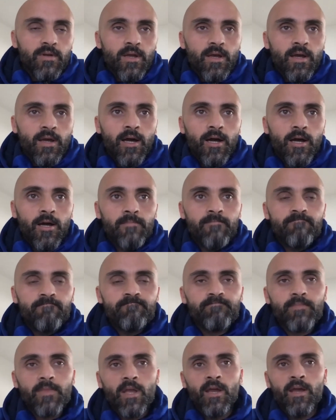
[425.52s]

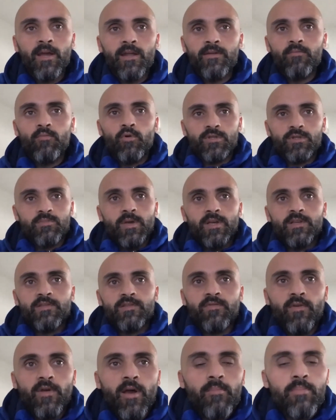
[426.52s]
and what's best
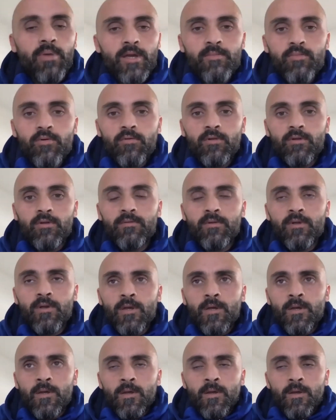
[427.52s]
for our people. And
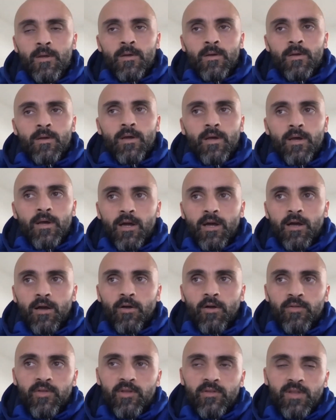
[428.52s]
I
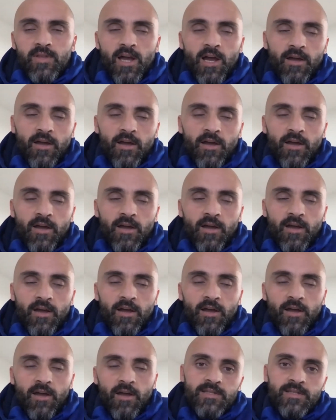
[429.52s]
think the AFL are
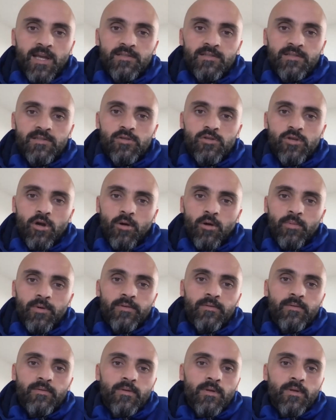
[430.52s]
doing a fantastic job
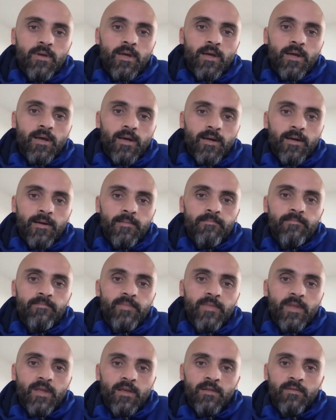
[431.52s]

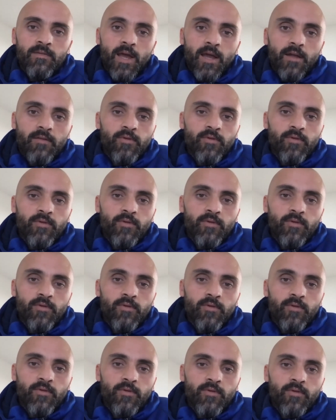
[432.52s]
in that regard.
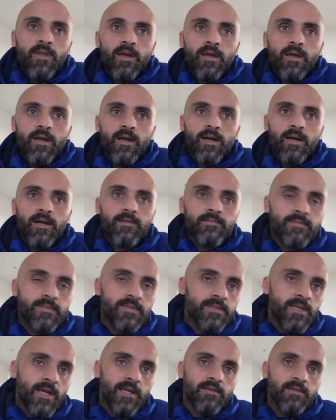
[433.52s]
They are
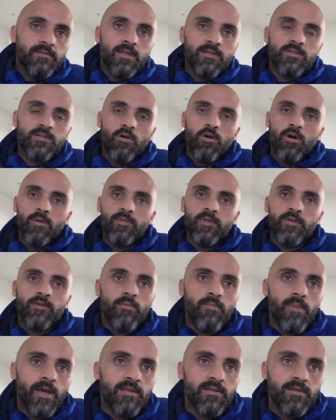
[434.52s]
taking their time. They're not
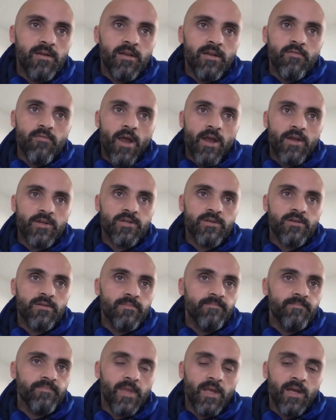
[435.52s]
making any rash
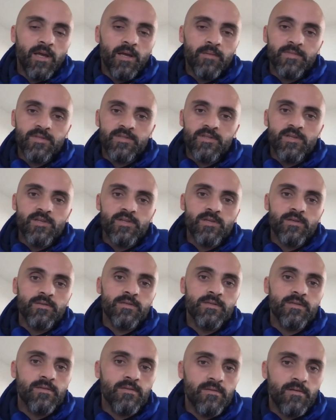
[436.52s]

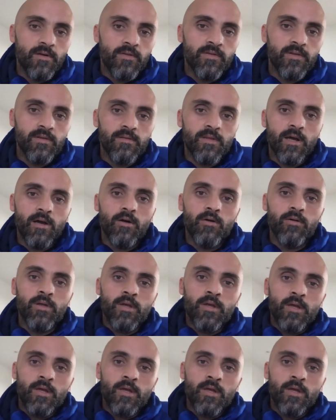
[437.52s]
decisions. I think they'll